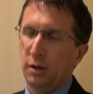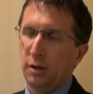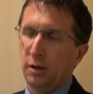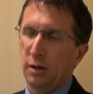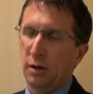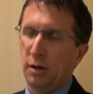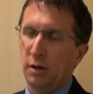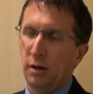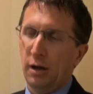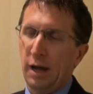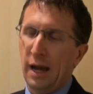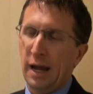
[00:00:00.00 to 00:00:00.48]

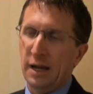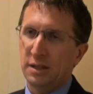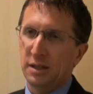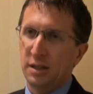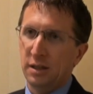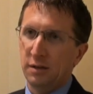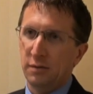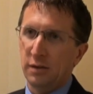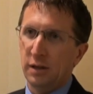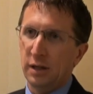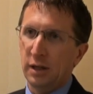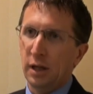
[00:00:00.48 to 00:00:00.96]
uh,
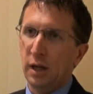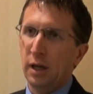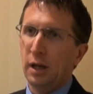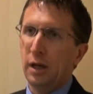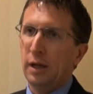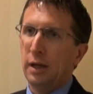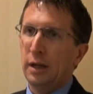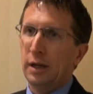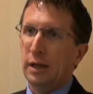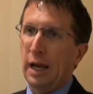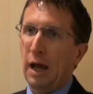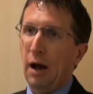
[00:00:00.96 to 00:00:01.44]
activity.
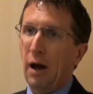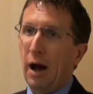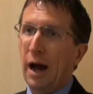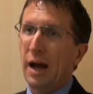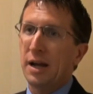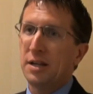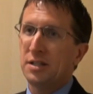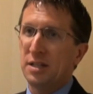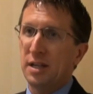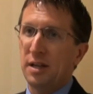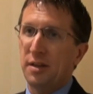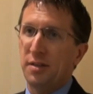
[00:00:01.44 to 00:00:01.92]
Now,
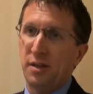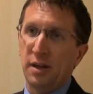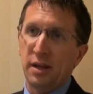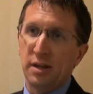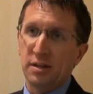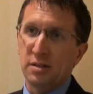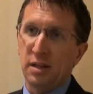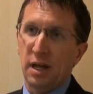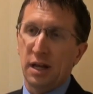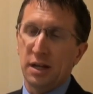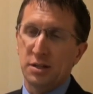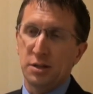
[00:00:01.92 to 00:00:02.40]
I see
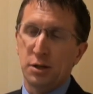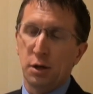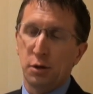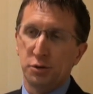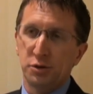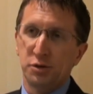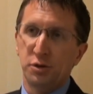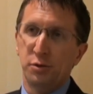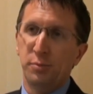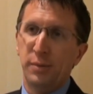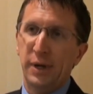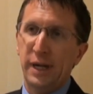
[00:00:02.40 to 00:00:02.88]
things like
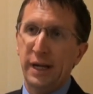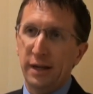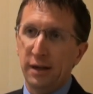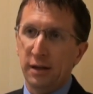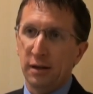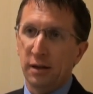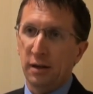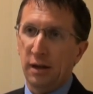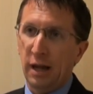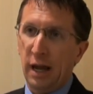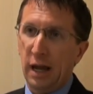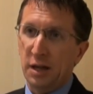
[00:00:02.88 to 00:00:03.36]
social
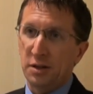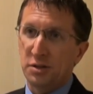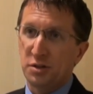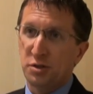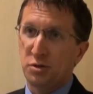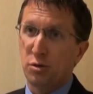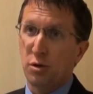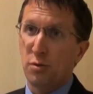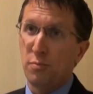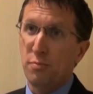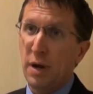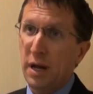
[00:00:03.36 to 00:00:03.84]
media as
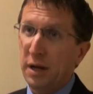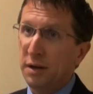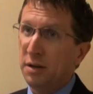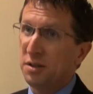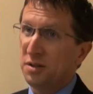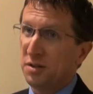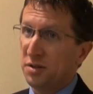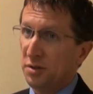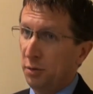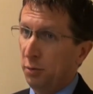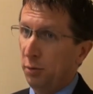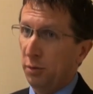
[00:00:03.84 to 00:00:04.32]

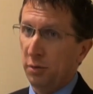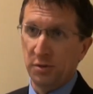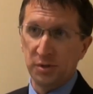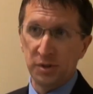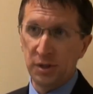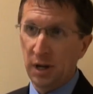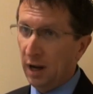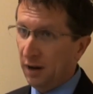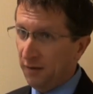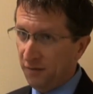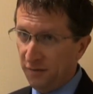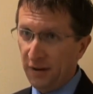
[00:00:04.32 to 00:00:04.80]
tremendous
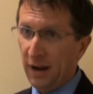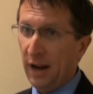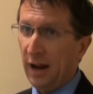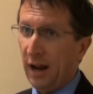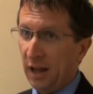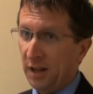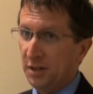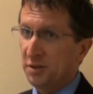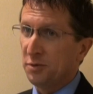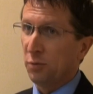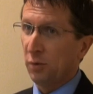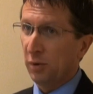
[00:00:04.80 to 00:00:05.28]
tools, not
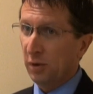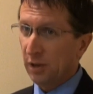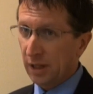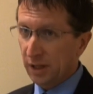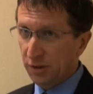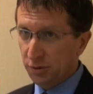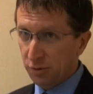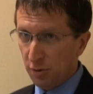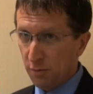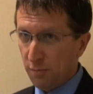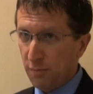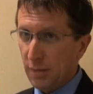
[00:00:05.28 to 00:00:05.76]
fads,
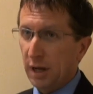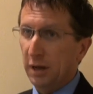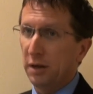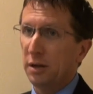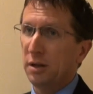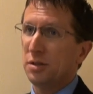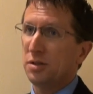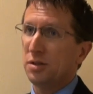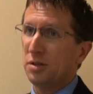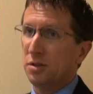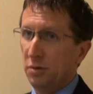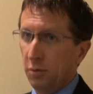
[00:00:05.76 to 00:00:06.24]
really
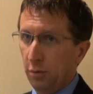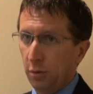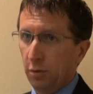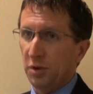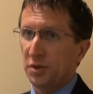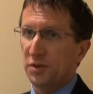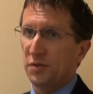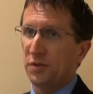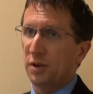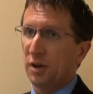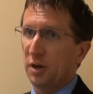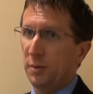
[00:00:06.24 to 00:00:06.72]
tremendous
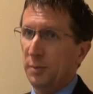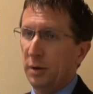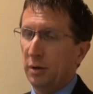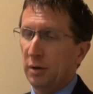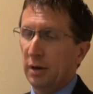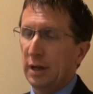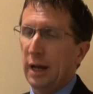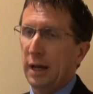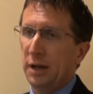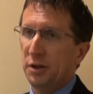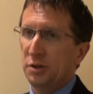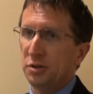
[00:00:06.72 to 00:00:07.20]
tools for
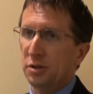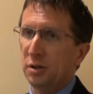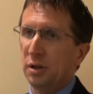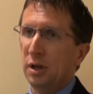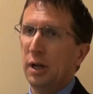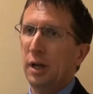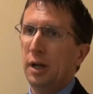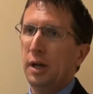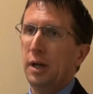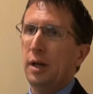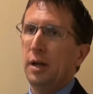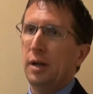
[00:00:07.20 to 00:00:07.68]

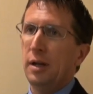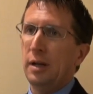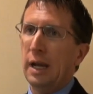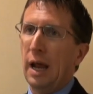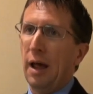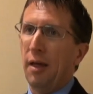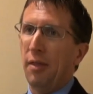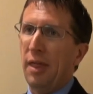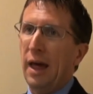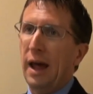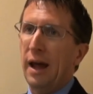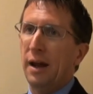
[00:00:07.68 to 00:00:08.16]
communication.
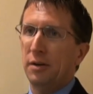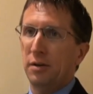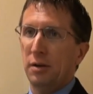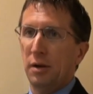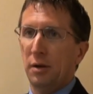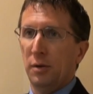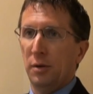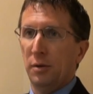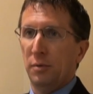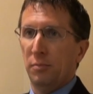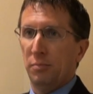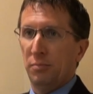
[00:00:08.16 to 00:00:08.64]
Now,
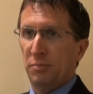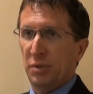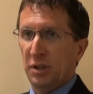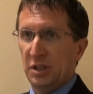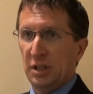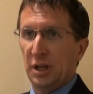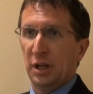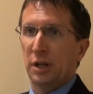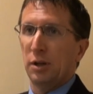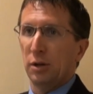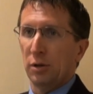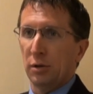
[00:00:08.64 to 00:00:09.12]
that
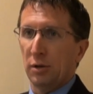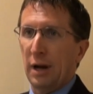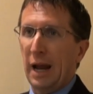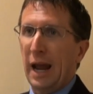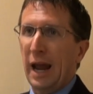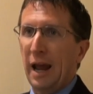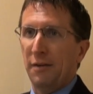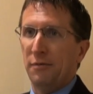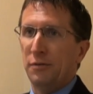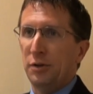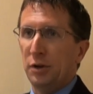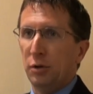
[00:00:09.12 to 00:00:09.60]
particular
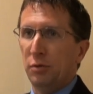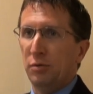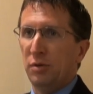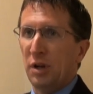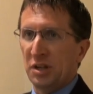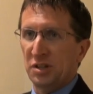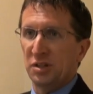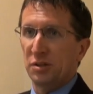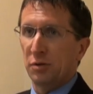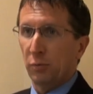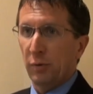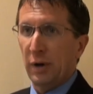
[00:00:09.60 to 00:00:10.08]
avenue
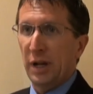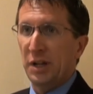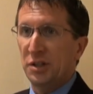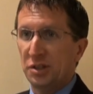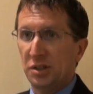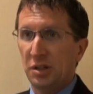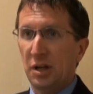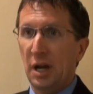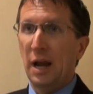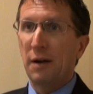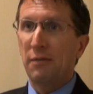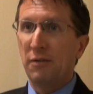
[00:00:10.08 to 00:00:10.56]
doesn't
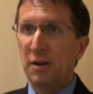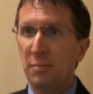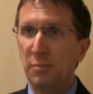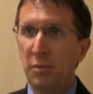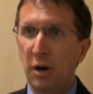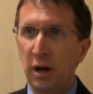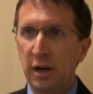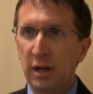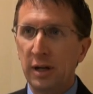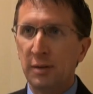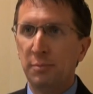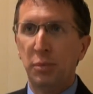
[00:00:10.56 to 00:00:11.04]
reach
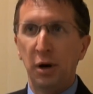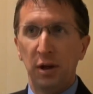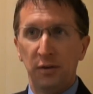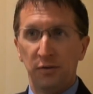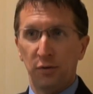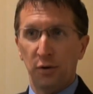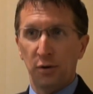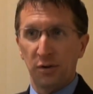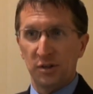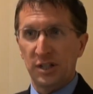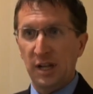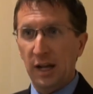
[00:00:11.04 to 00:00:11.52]
everybody, but
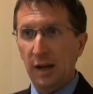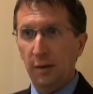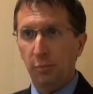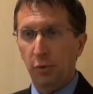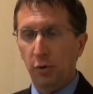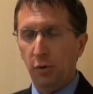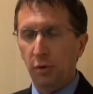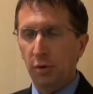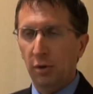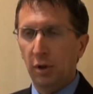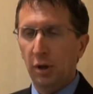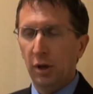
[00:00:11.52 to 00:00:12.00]
for
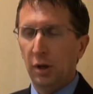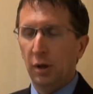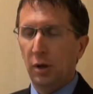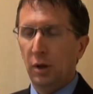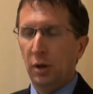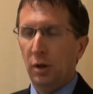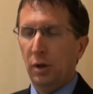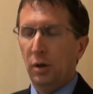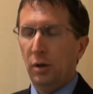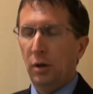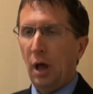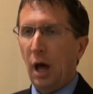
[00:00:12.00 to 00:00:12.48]
example,
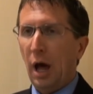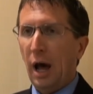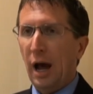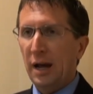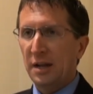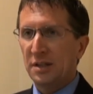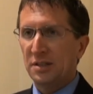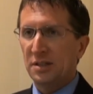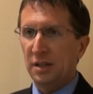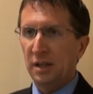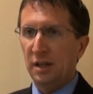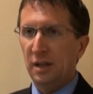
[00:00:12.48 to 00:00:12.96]

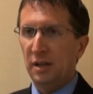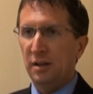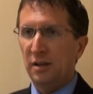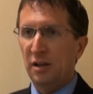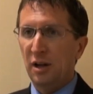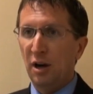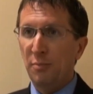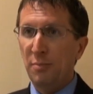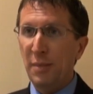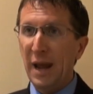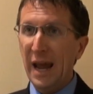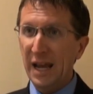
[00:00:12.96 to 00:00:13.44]
I see
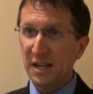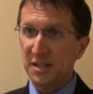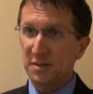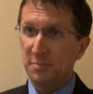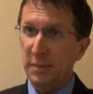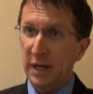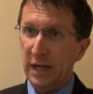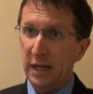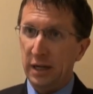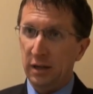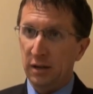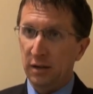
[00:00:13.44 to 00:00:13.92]
you know mass
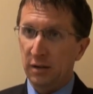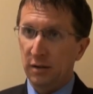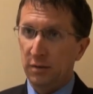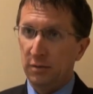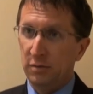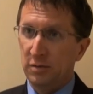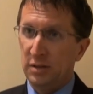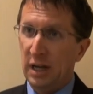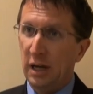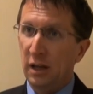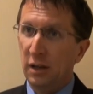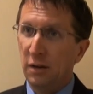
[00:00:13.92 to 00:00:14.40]
media,
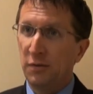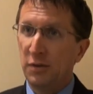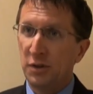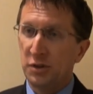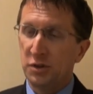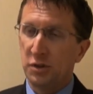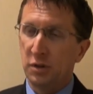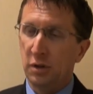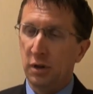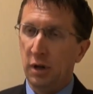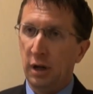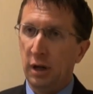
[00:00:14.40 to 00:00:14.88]

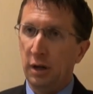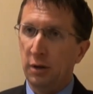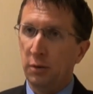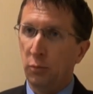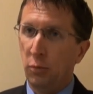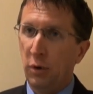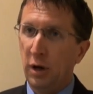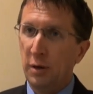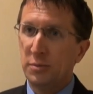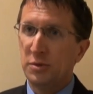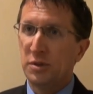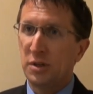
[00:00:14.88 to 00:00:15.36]
television,
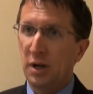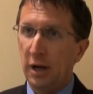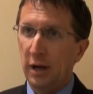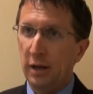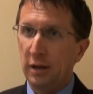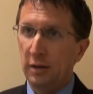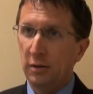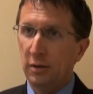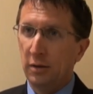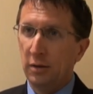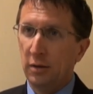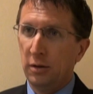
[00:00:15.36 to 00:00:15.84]
and website